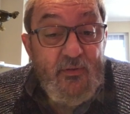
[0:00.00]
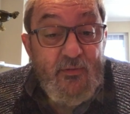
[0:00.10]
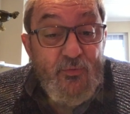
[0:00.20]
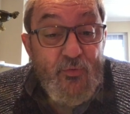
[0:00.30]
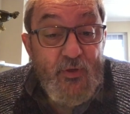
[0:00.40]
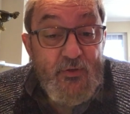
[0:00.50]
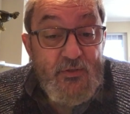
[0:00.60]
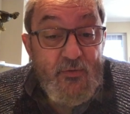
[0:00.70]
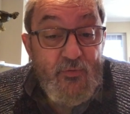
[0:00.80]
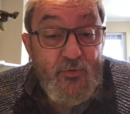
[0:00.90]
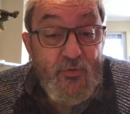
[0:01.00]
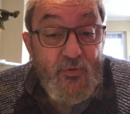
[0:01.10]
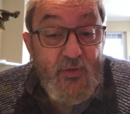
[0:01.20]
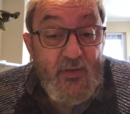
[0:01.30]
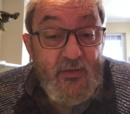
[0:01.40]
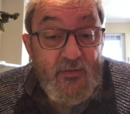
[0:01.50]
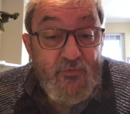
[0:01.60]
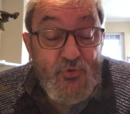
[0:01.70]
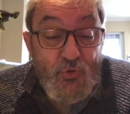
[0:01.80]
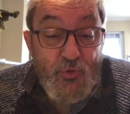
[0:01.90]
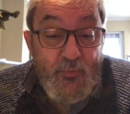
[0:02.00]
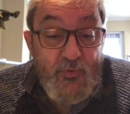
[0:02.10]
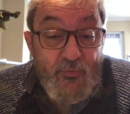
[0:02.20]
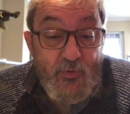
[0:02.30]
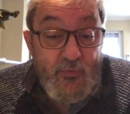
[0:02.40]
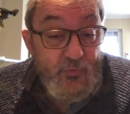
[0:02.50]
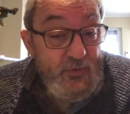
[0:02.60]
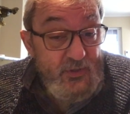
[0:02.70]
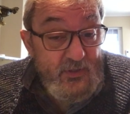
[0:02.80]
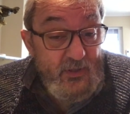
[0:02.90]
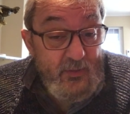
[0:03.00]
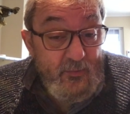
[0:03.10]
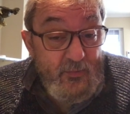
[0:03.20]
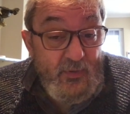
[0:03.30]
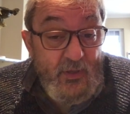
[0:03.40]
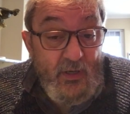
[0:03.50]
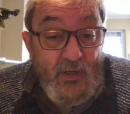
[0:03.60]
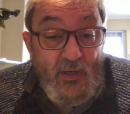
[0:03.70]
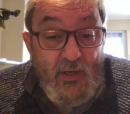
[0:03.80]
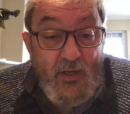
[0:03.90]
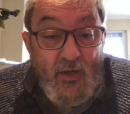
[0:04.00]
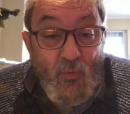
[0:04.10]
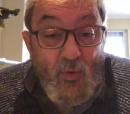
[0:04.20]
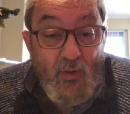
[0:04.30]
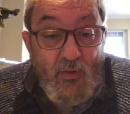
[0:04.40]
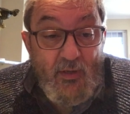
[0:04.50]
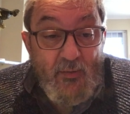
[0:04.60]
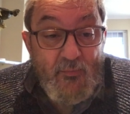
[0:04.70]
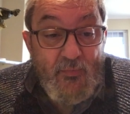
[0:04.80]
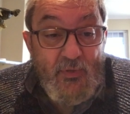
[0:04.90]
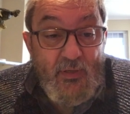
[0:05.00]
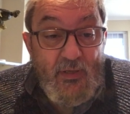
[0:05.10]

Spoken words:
For those of you that have joined me for the first time, welcome.